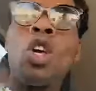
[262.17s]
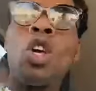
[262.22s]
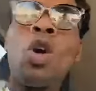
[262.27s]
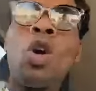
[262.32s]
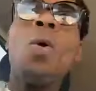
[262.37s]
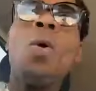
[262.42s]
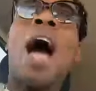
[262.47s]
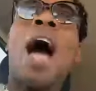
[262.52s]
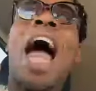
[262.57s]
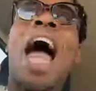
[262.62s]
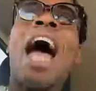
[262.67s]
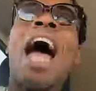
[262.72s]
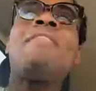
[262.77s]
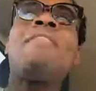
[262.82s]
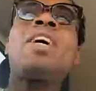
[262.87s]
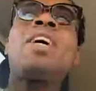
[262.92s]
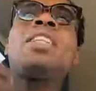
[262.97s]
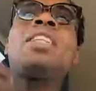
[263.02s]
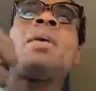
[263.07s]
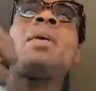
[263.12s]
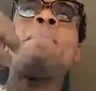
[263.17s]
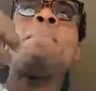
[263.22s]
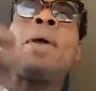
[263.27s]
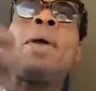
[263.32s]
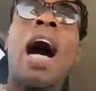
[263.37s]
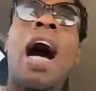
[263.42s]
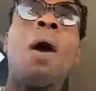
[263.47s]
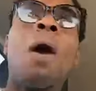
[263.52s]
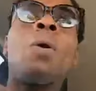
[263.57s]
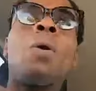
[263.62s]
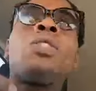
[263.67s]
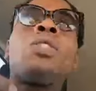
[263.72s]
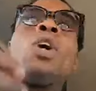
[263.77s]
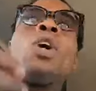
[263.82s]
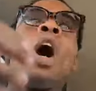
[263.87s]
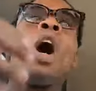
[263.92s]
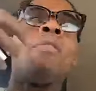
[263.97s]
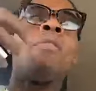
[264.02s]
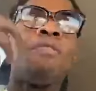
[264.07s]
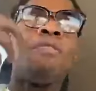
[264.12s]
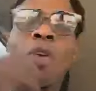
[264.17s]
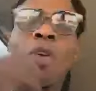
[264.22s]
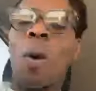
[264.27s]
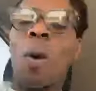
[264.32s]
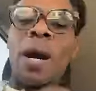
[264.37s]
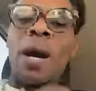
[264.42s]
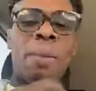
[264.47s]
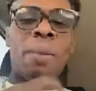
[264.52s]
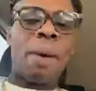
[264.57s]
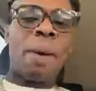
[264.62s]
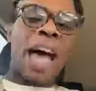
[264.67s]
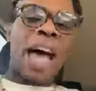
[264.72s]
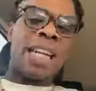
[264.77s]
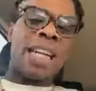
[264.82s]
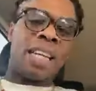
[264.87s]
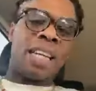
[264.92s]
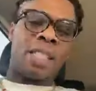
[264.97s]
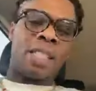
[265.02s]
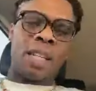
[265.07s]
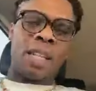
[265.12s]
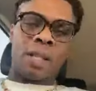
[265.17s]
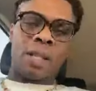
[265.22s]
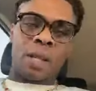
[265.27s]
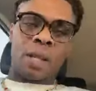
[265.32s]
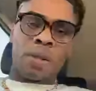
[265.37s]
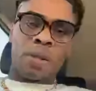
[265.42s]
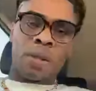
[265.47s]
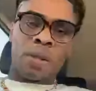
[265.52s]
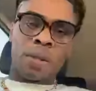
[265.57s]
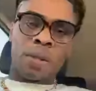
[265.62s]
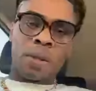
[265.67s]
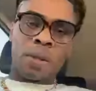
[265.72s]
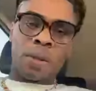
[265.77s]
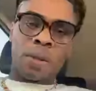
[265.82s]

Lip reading: you having the power to avoid bad decisions.